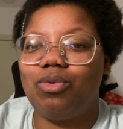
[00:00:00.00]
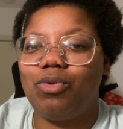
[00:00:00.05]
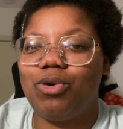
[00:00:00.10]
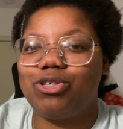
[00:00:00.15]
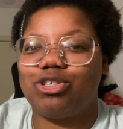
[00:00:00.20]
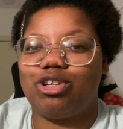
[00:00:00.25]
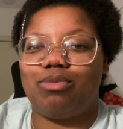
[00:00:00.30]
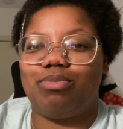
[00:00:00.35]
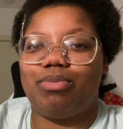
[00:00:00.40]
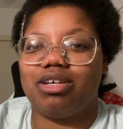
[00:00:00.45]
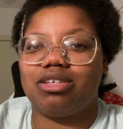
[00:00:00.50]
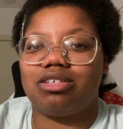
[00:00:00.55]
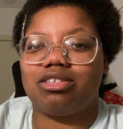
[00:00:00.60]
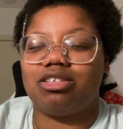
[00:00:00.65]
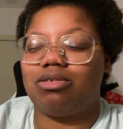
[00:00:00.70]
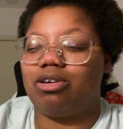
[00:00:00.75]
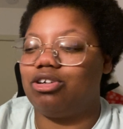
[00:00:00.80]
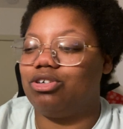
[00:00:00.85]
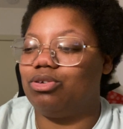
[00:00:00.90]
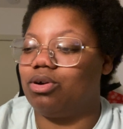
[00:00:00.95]
we was on the bus
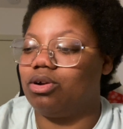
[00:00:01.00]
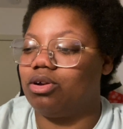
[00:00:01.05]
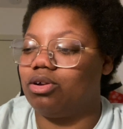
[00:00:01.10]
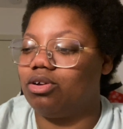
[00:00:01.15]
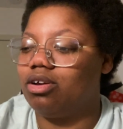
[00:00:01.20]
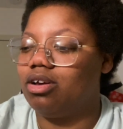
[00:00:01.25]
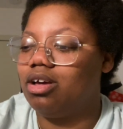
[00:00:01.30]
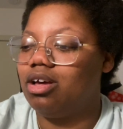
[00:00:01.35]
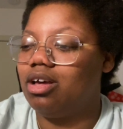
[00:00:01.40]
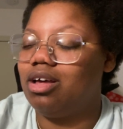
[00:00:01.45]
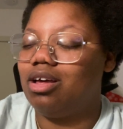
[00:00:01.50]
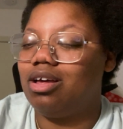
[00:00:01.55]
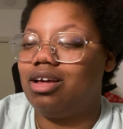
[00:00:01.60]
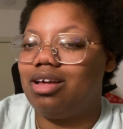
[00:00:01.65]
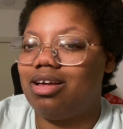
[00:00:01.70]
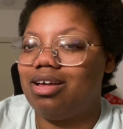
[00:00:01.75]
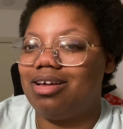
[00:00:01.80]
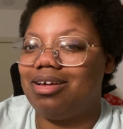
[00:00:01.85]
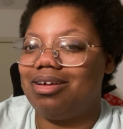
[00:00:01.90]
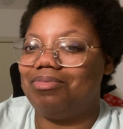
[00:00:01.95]
to our daughter.
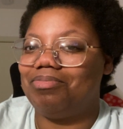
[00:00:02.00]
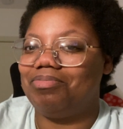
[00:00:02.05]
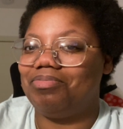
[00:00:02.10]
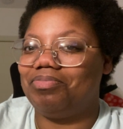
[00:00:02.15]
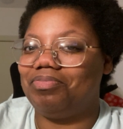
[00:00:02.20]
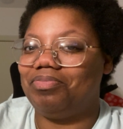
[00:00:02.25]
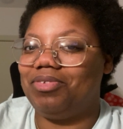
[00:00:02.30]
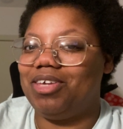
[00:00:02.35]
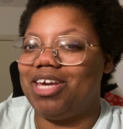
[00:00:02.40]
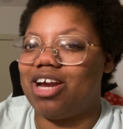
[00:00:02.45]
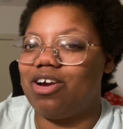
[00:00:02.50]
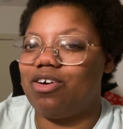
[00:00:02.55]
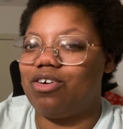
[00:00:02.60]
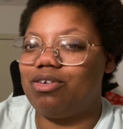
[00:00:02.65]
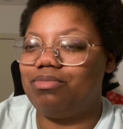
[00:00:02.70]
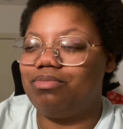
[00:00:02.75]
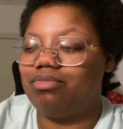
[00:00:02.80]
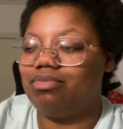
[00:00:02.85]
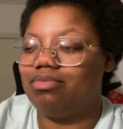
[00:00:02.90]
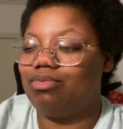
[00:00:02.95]
You hear
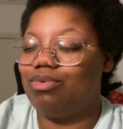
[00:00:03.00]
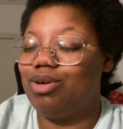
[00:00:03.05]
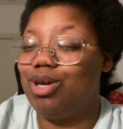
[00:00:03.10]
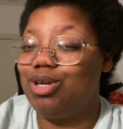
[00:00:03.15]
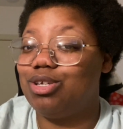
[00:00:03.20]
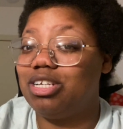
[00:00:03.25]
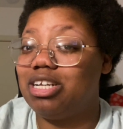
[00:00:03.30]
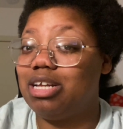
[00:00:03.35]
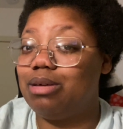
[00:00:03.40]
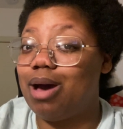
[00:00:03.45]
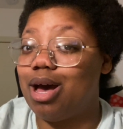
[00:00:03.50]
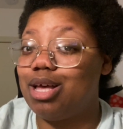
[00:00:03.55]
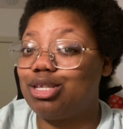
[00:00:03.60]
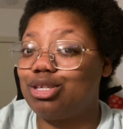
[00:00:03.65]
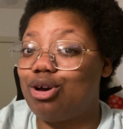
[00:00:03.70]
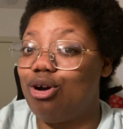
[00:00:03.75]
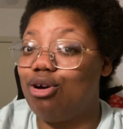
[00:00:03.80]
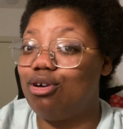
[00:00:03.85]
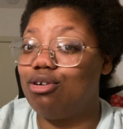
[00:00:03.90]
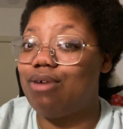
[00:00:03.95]
him? We was on the bus,
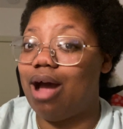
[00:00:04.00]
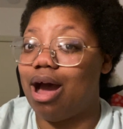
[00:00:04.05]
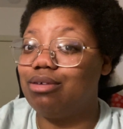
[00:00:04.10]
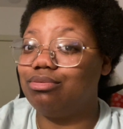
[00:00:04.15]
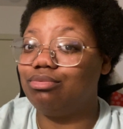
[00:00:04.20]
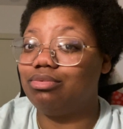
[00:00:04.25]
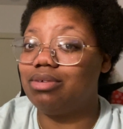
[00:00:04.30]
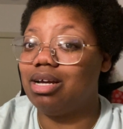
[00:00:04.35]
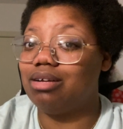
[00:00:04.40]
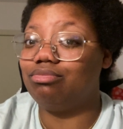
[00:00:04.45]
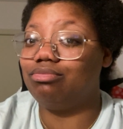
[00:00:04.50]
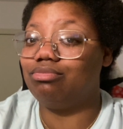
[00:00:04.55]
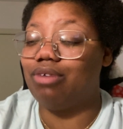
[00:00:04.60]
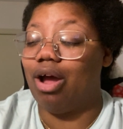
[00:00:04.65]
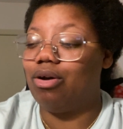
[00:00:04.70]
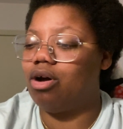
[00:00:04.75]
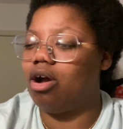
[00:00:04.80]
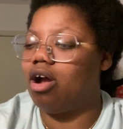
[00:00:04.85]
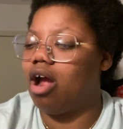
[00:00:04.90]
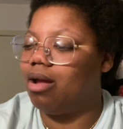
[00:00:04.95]
go round and
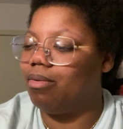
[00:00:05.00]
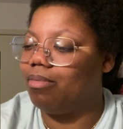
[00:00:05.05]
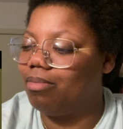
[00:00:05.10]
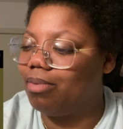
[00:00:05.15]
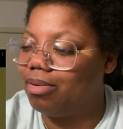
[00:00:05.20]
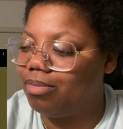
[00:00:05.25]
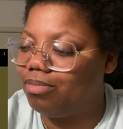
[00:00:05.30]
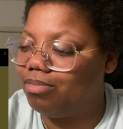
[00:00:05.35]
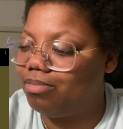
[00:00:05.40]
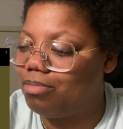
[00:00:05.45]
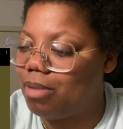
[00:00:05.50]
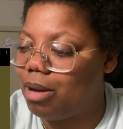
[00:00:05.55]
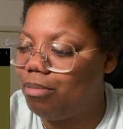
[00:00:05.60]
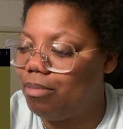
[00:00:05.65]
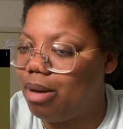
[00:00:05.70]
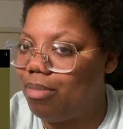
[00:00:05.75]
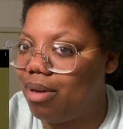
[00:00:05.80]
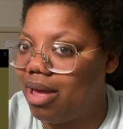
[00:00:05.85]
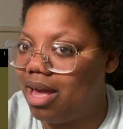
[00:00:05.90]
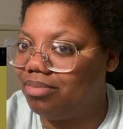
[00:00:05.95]
round. All right, my
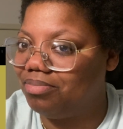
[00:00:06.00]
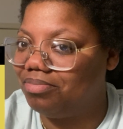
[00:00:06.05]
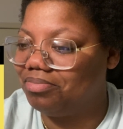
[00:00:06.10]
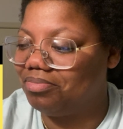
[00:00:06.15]
bad.